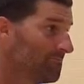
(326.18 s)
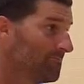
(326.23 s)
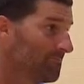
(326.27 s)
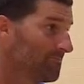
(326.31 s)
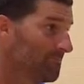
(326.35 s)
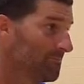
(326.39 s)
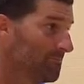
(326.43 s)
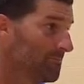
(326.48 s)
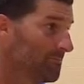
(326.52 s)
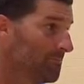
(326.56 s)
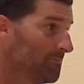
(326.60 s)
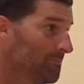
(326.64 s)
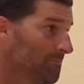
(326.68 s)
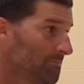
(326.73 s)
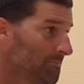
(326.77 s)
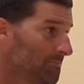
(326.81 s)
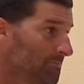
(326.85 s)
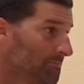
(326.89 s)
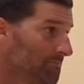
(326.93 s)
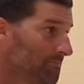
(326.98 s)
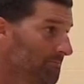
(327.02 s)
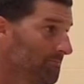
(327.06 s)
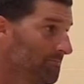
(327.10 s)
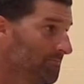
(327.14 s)

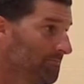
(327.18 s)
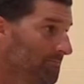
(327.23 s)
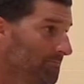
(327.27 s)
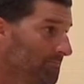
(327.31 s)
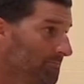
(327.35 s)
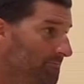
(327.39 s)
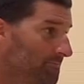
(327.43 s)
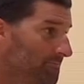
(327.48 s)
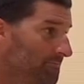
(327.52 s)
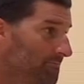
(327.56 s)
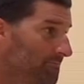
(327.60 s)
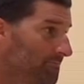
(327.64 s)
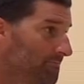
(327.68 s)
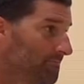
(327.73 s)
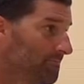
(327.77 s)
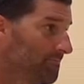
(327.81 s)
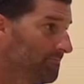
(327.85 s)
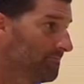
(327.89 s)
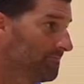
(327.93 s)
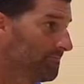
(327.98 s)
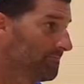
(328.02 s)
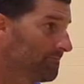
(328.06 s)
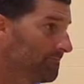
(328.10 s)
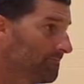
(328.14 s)

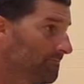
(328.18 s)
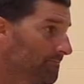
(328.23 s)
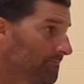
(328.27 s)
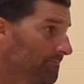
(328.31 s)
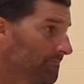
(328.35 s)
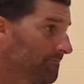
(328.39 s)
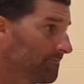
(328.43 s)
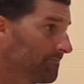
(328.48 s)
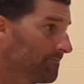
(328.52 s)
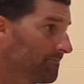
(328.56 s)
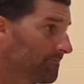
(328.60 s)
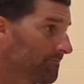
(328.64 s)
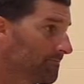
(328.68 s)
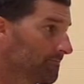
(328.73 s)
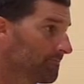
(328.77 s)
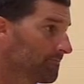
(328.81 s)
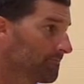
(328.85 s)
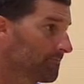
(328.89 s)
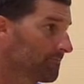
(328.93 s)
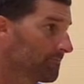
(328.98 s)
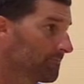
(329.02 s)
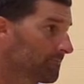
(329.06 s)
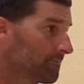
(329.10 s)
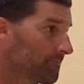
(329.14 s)

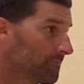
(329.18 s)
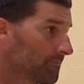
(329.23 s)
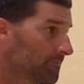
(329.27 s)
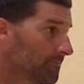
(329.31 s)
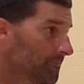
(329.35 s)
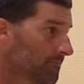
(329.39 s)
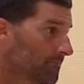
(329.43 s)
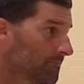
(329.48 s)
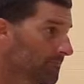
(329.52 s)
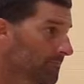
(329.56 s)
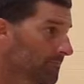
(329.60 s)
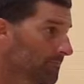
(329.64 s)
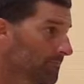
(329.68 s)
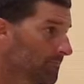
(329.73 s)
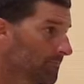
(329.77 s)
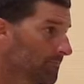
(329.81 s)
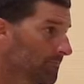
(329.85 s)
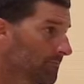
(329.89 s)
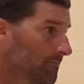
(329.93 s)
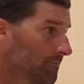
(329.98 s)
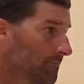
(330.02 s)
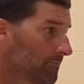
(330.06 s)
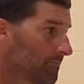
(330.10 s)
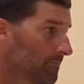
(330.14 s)

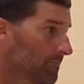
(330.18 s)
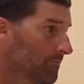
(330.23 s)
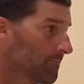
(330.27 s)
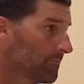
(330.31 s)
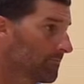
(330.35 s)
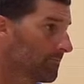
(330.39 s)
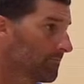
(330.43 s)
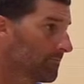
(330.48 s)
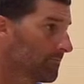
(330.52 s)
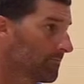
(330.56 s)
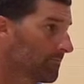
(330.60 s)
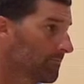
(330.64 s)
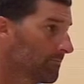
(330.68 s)
This person isn't speaking.